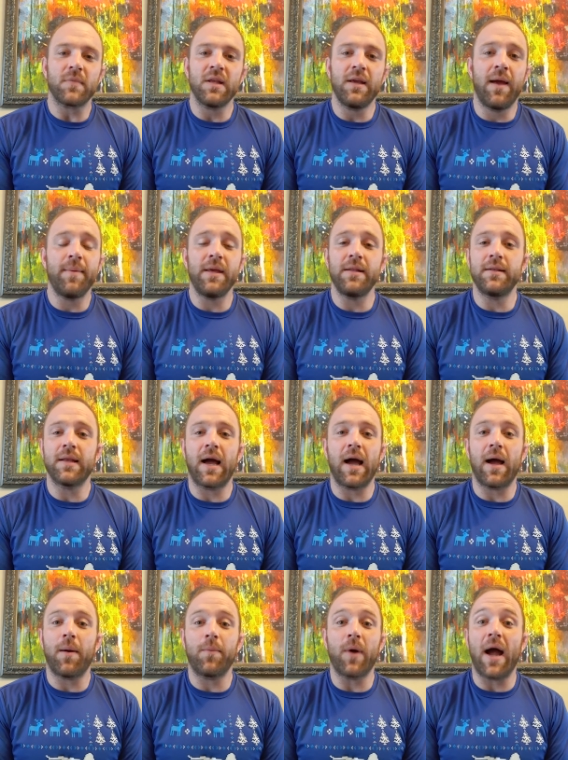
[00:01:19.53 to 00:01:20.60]

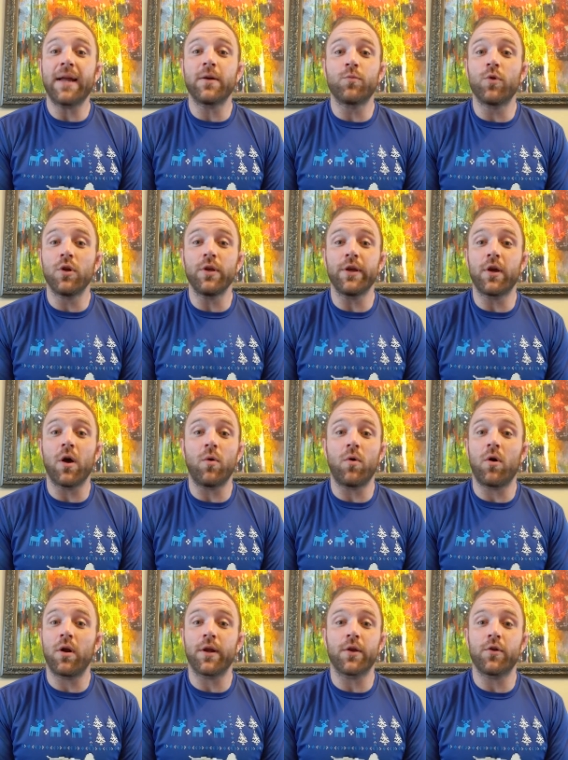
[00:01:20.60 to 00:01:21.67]
I could really
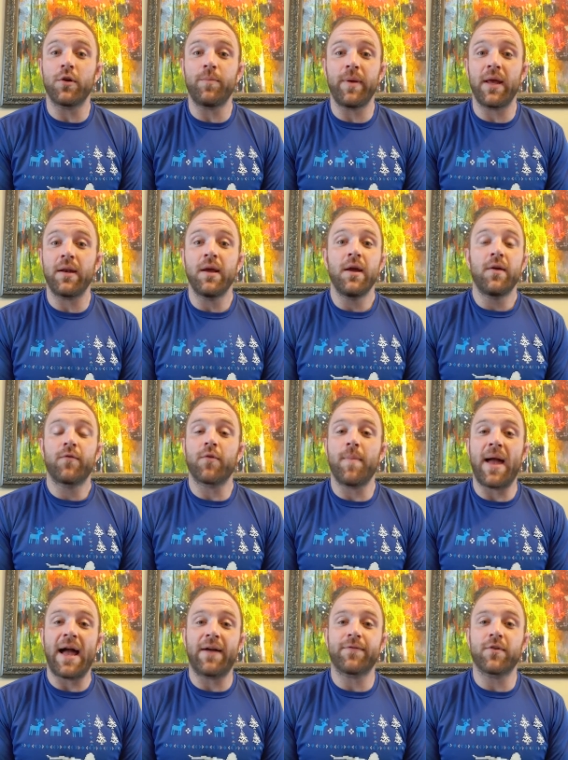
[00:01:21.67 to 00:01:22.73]
go on a good bit from
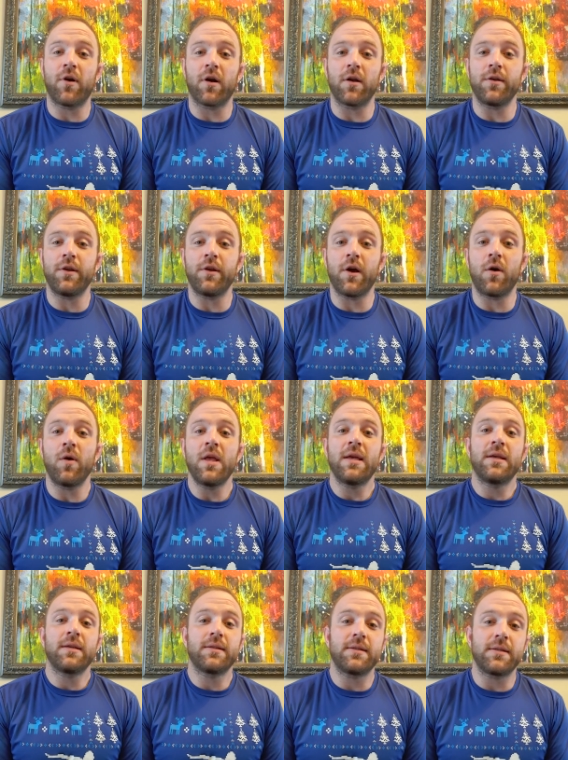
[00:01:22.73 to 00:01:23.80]
half guard, you know,
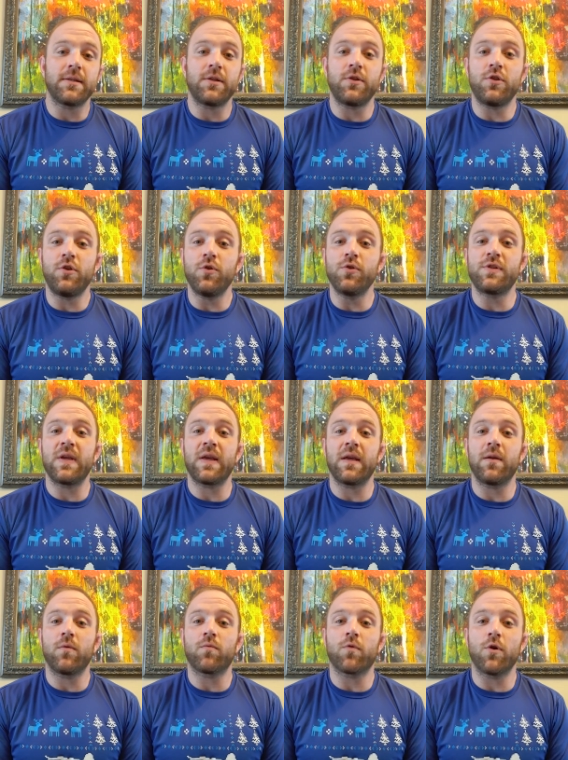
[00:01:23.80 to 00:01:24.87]

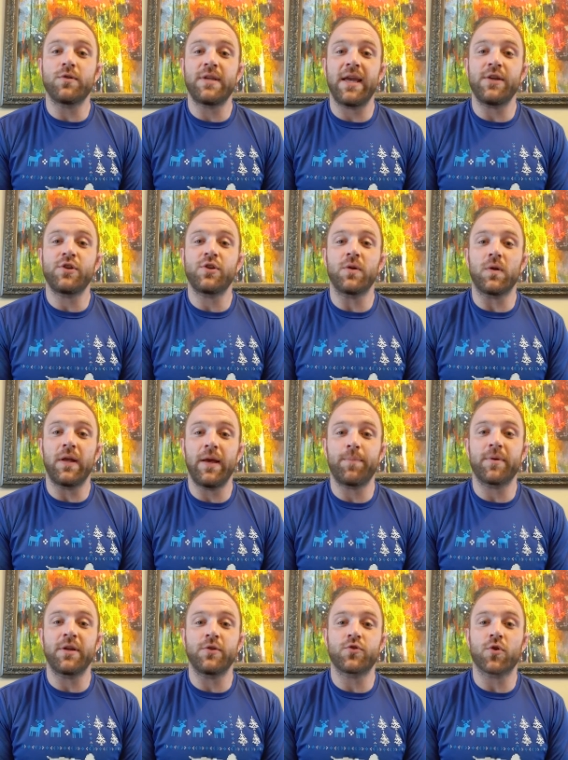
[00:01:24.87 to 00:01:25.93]
using rotational
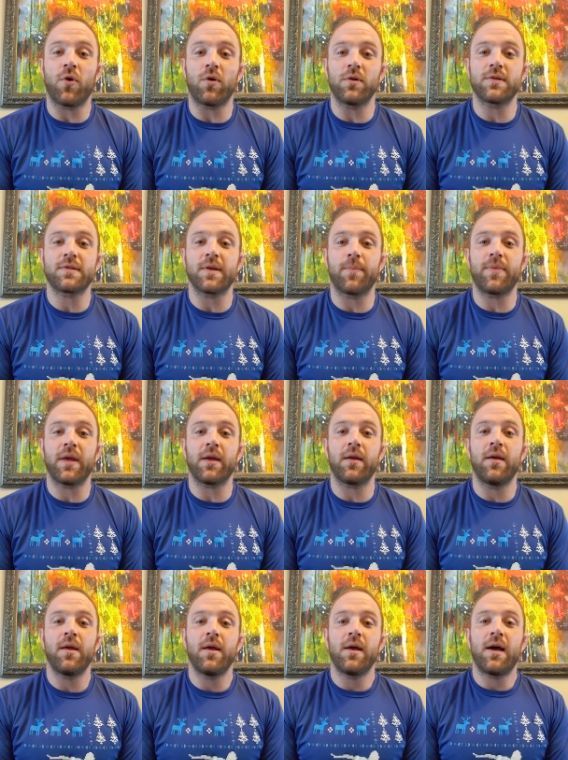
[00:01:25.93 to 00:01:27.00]
hip control is
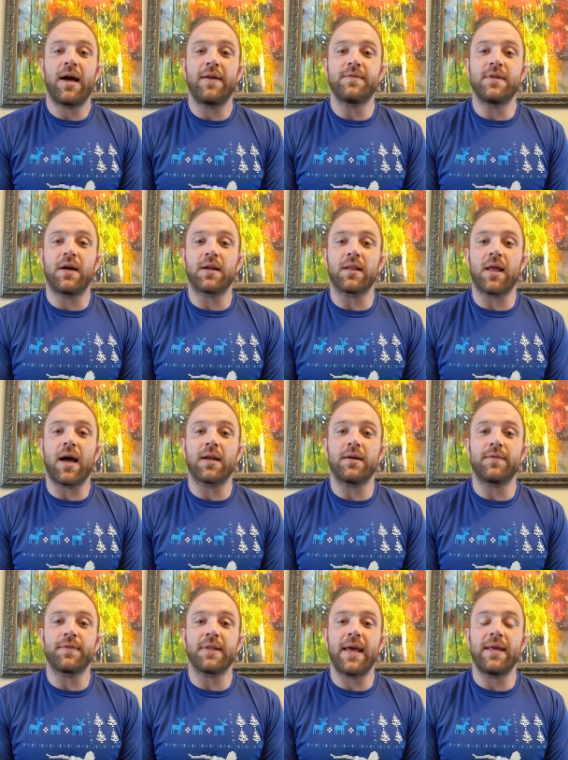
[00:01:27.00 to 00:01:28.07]
something I've done a lot
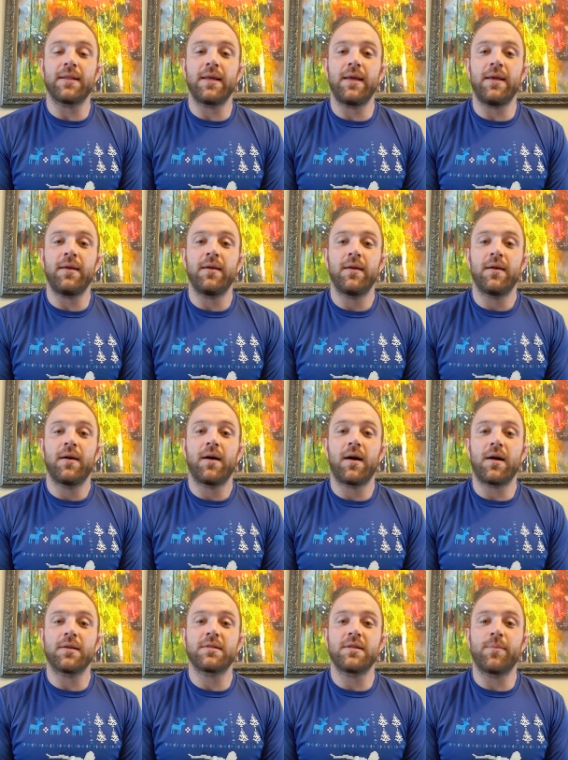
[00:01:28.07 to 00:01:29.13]
of lately,
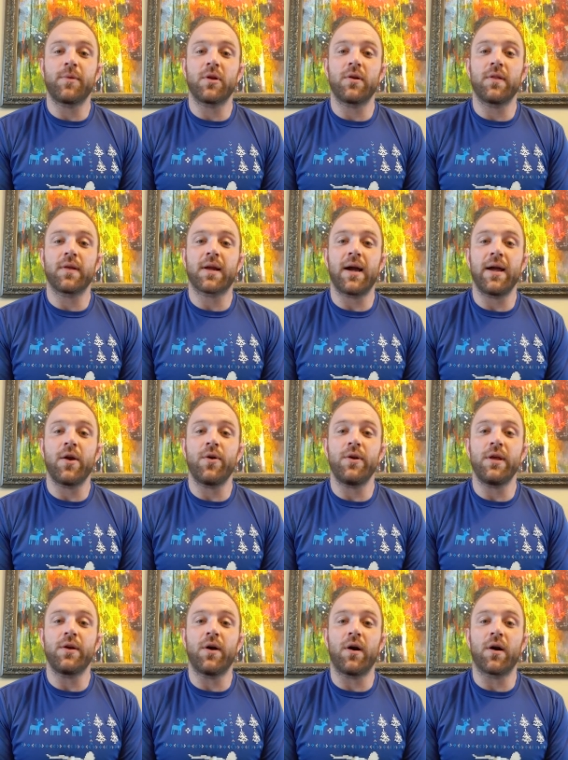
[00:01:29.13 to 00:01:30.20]
similar to the
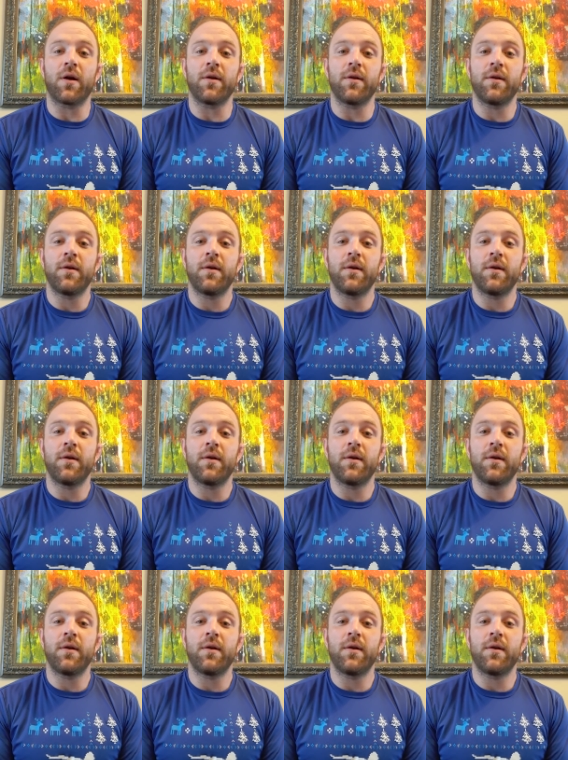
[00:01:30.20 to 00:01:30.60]
coyote guard.